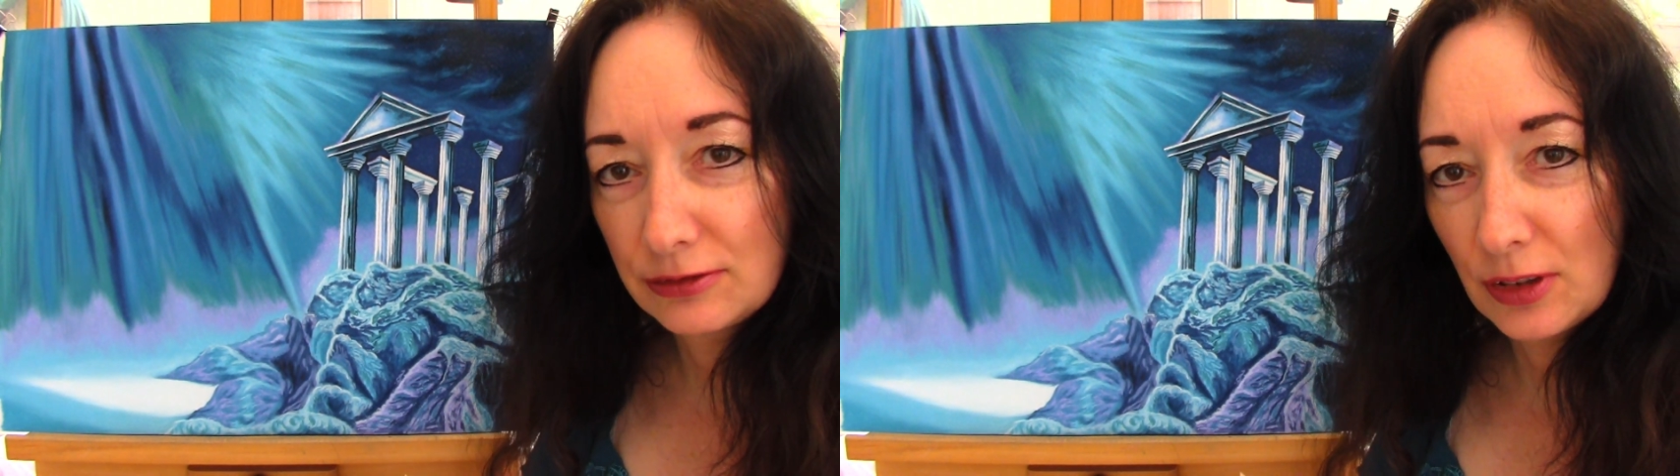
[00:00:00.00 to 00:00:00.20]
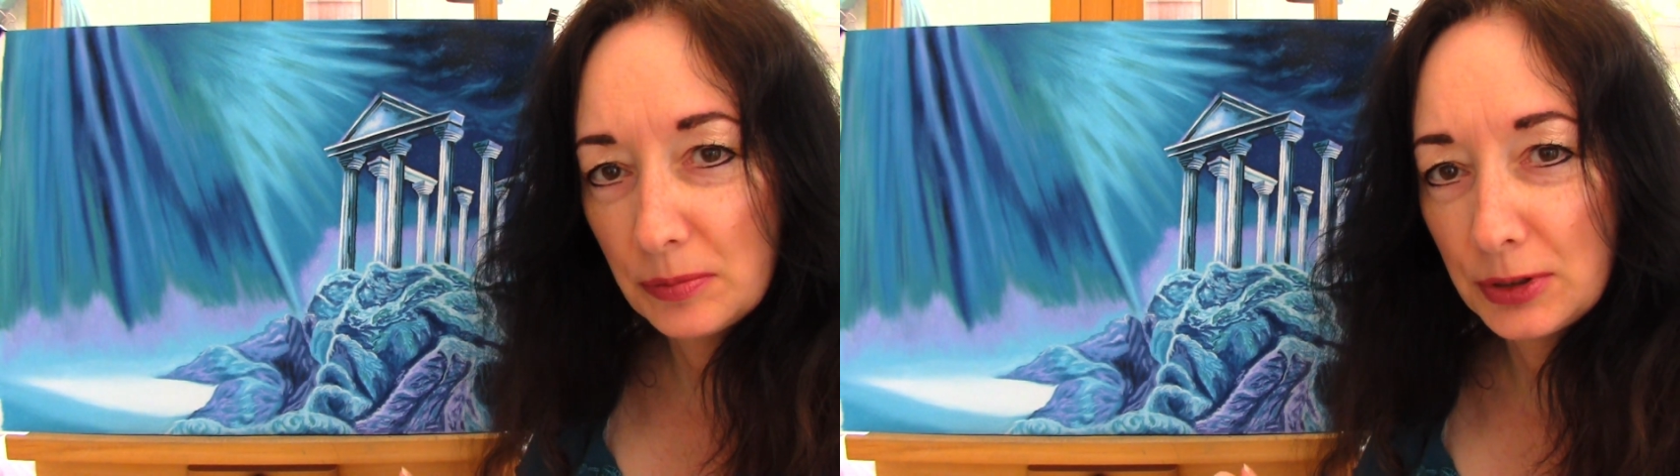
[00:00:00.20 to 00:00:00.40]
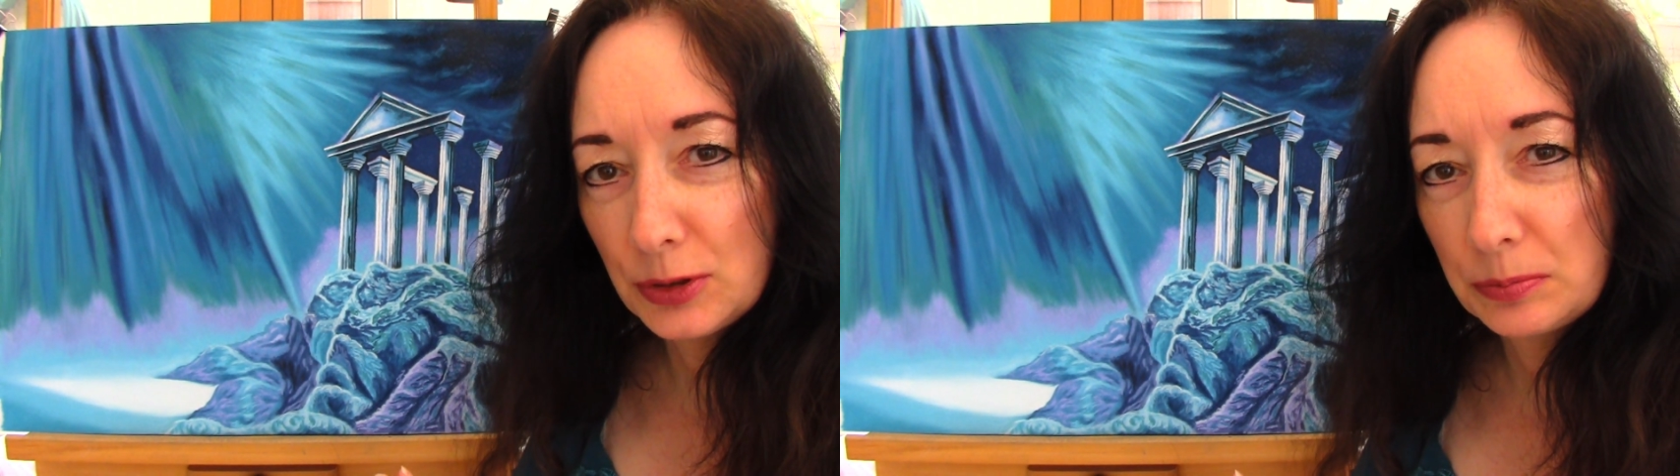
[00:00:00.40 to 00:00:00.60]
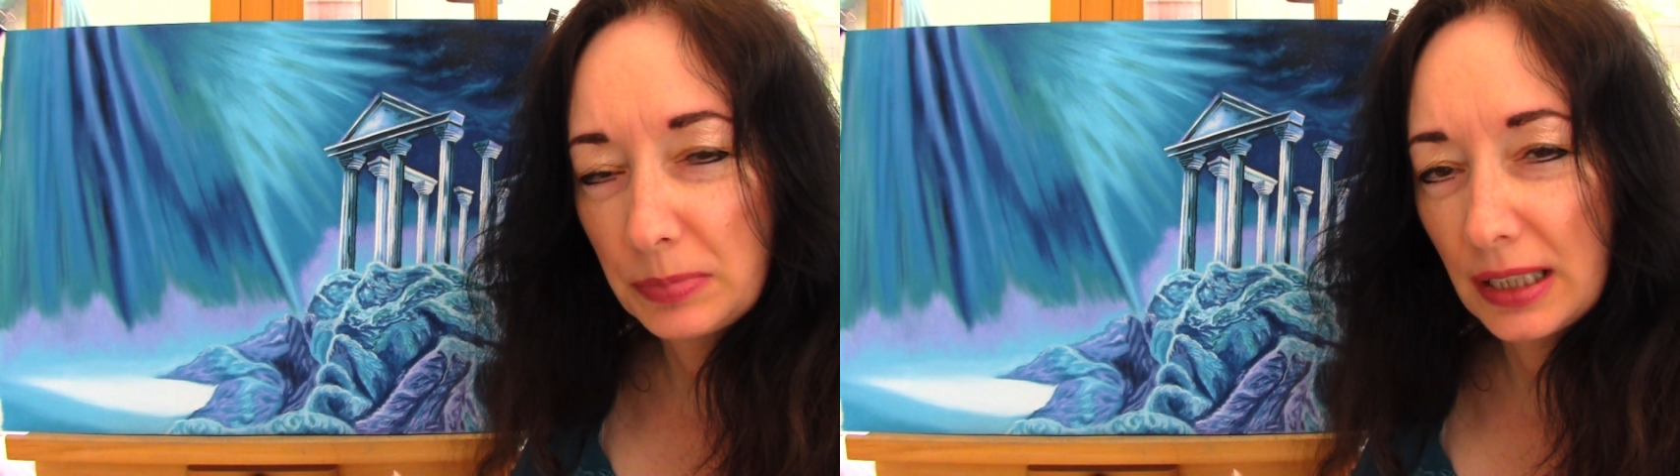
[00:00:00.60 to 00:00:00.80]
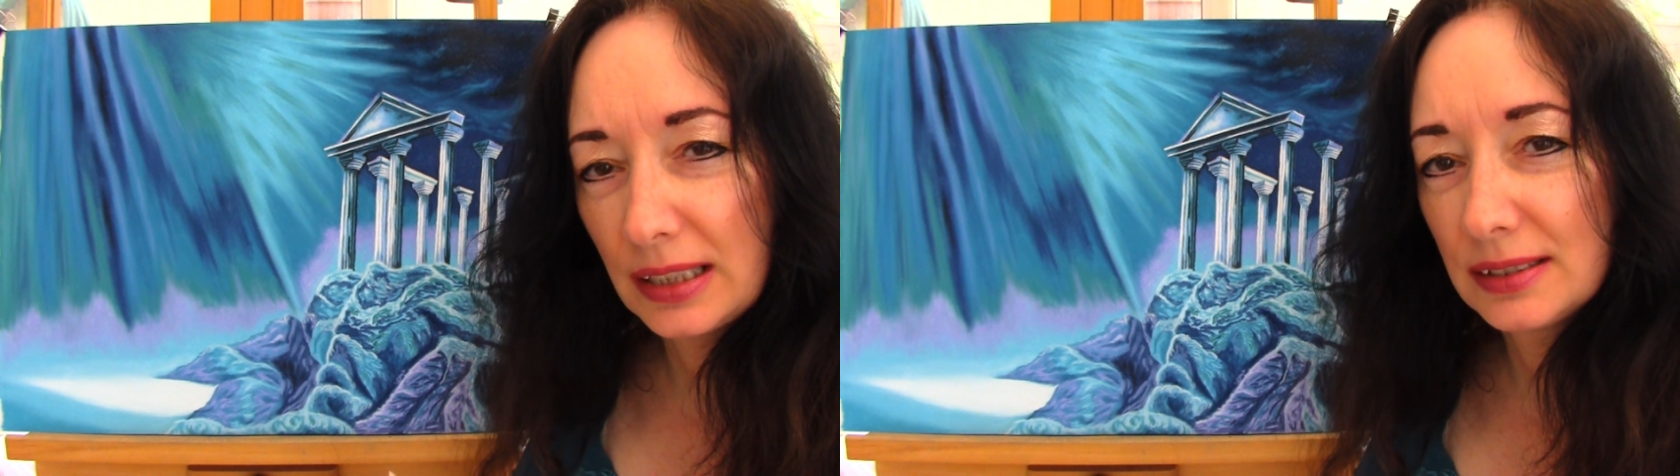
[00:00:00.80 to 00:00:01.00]
from a
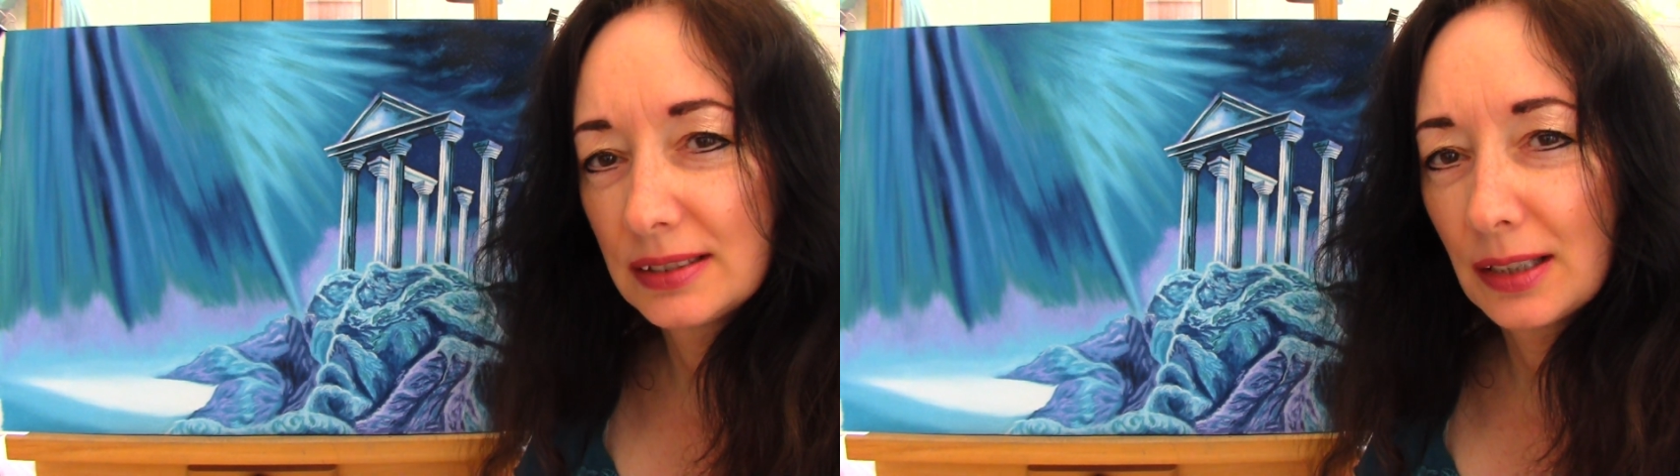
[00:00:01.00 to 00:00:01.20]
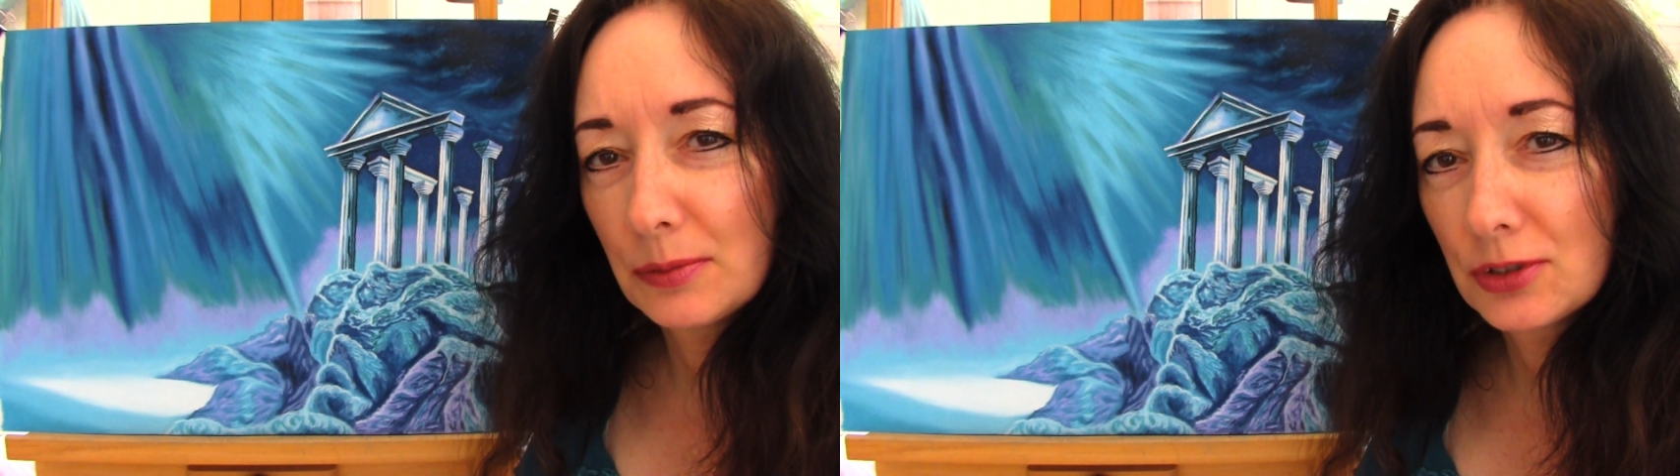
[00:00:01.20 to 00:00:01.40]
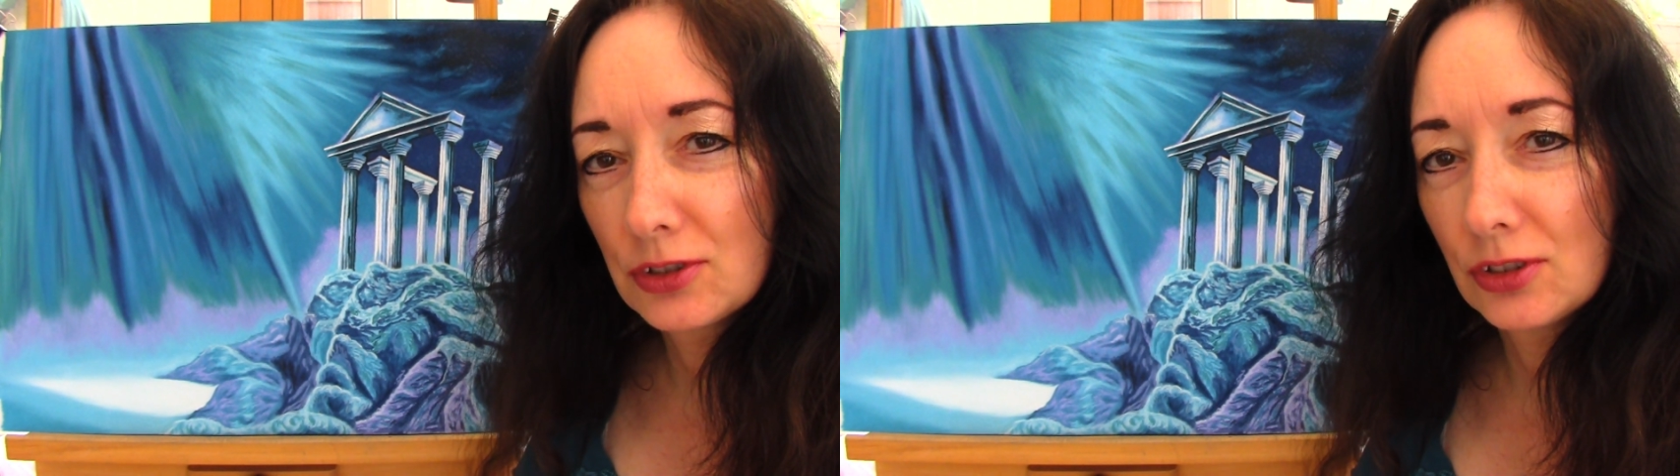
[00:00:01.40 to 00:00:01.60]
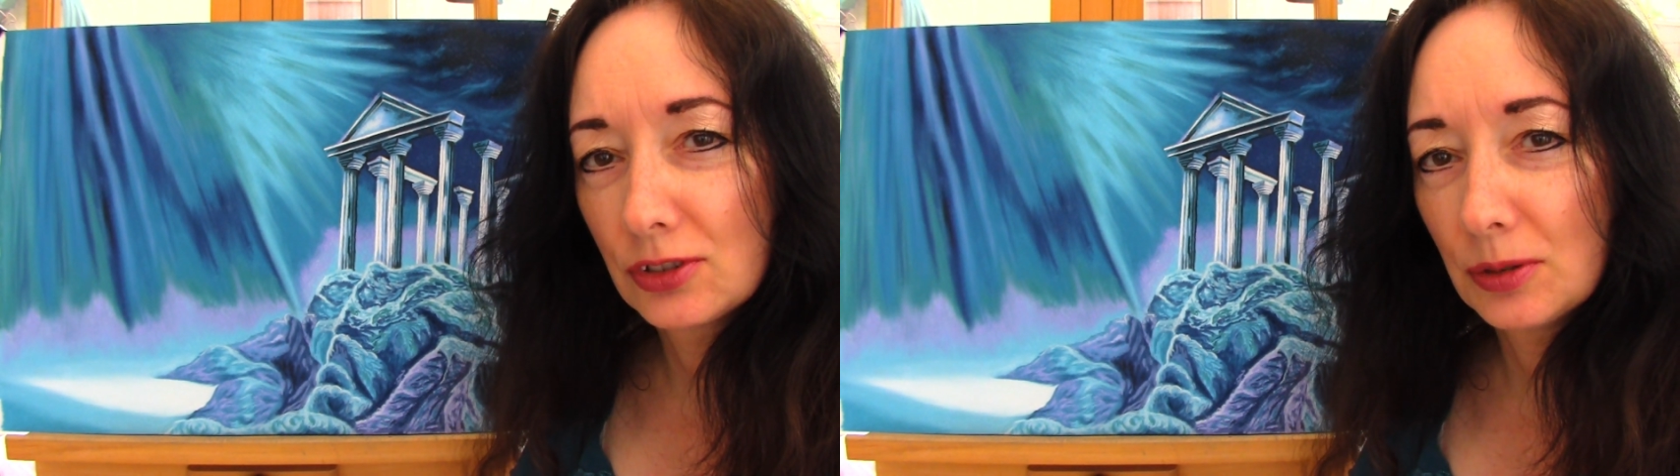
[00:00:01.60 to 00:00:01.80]
notepad. I was doing